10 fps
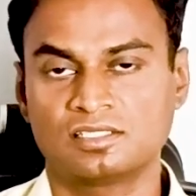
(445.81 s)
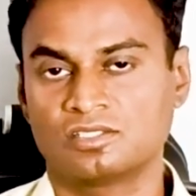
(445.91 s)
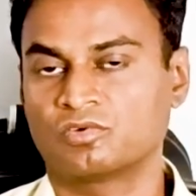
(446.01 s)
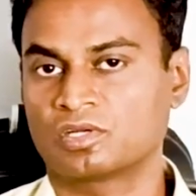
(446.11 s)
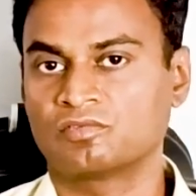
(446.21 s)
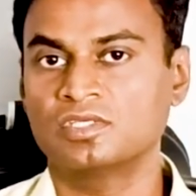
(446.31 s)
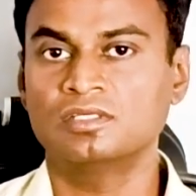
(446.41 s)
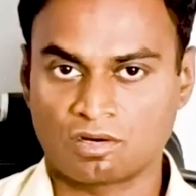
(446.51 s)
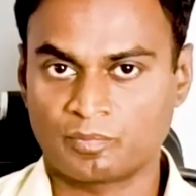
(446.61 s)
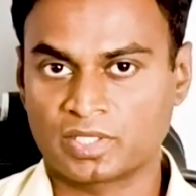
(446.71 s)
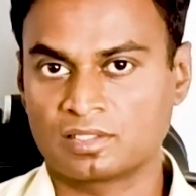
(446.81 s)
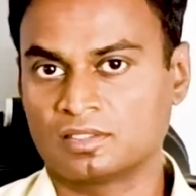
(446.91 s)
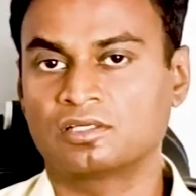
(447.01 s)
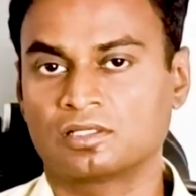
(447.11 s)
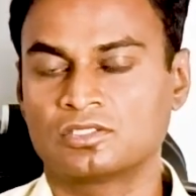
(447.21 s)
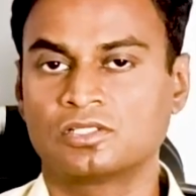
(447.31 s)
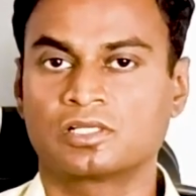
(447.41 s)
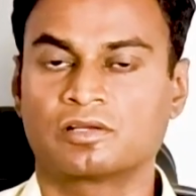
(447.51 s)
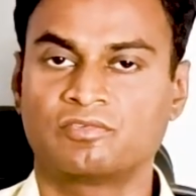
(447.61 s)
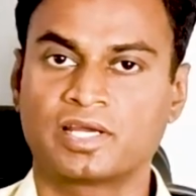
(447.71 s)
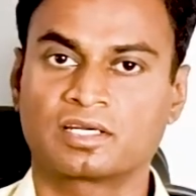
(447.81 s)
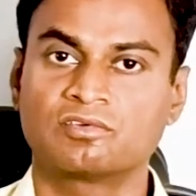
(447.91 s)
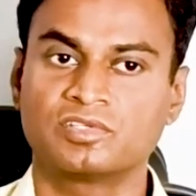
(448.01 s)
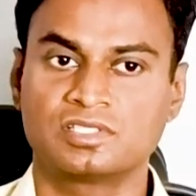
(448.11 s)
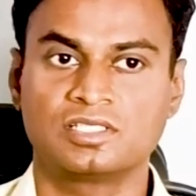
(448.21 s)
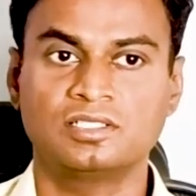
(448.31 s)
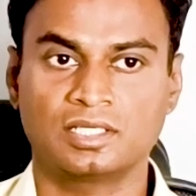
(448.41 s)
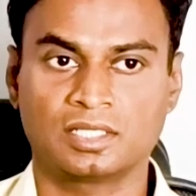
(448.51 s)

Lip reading: This is one of the common theological factor we see in